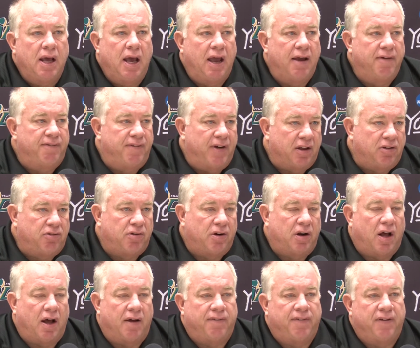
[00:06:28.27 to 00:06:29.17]
a
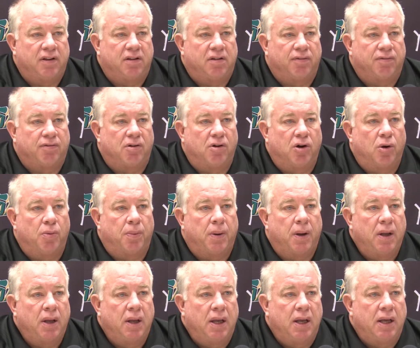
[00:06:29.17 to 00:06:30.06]
veteran offensive group
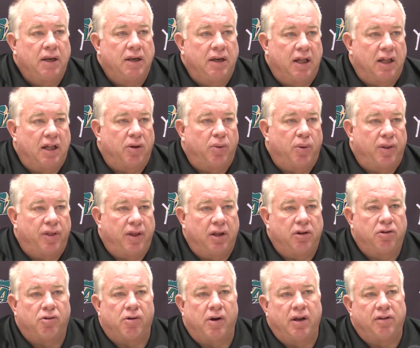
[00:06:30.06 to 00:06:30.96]
dealing with
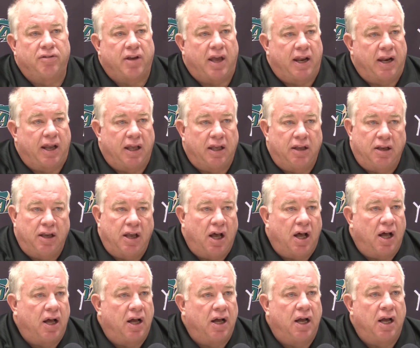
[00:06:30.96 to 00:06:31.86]
injuries and a
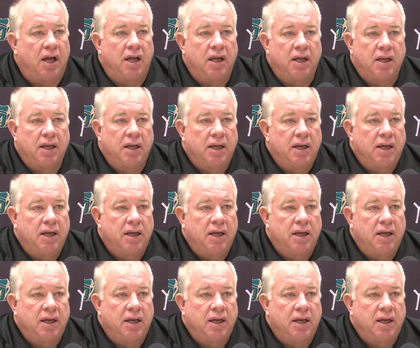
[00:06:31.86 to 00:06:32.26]
young,